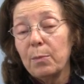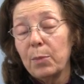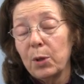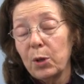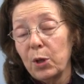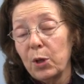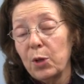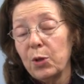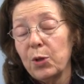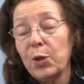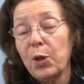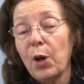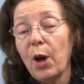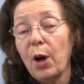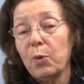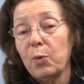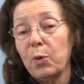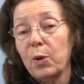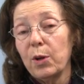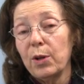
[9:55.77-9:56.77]
but use
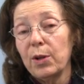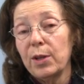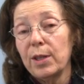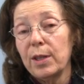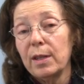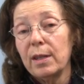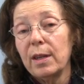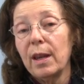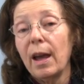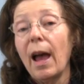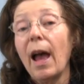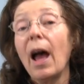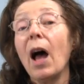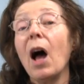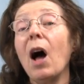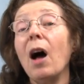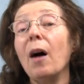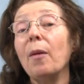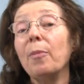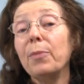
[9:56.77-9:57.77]
our words to
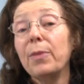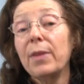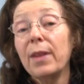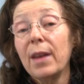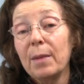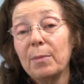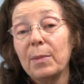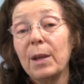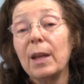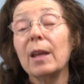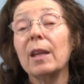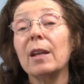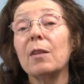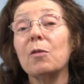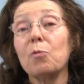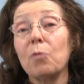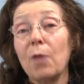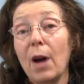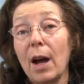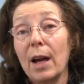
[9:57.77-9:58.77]
help them get
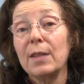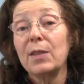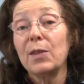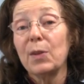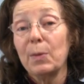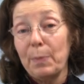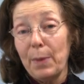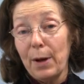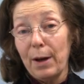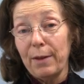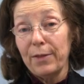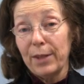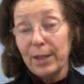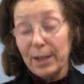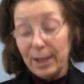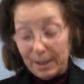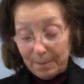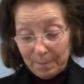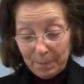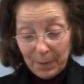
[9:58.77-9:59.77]
it, rise above
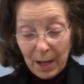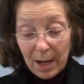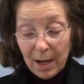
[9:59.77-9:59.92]
it,